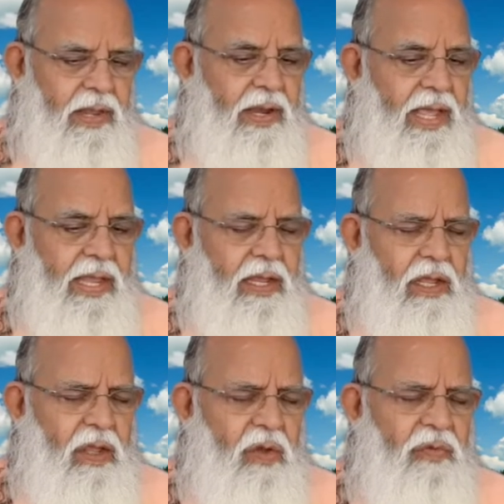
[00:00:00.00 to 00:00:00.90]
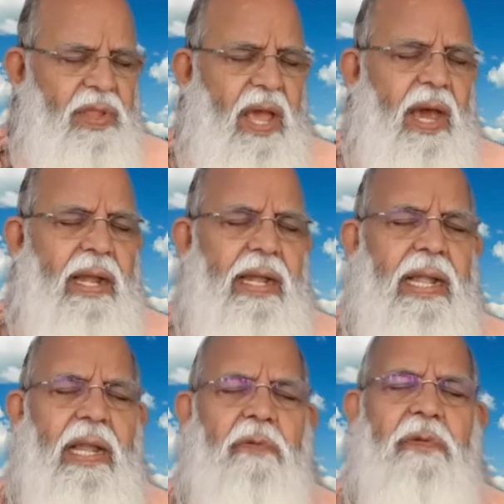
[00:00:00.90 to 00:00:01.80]
Like we are
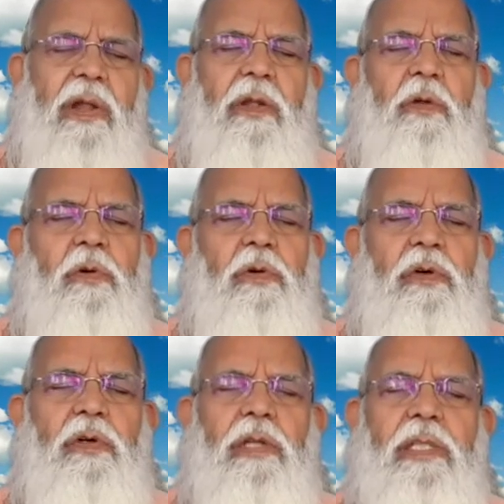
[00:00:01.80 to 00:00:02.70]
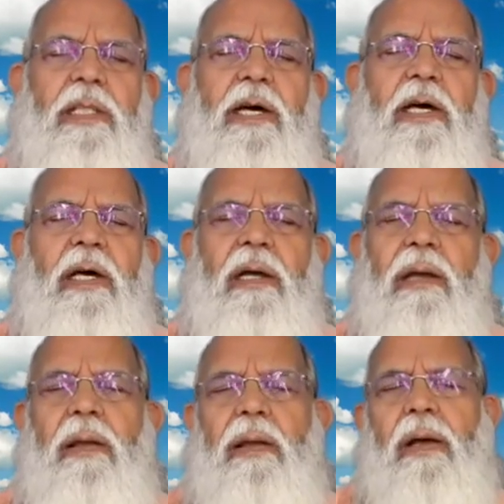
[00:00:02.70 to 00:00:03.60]
indifferent to the
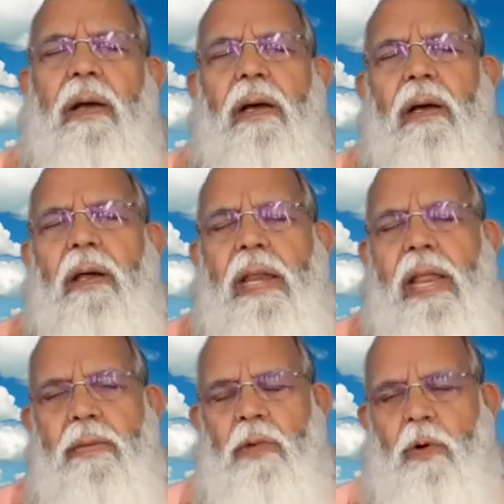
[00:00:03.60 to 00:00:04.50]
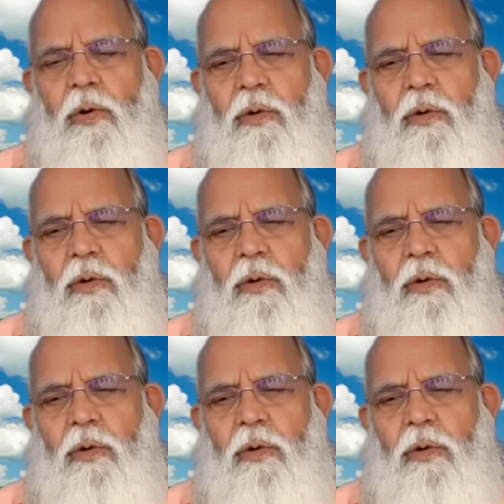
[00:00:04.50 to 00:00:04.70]
rainbow.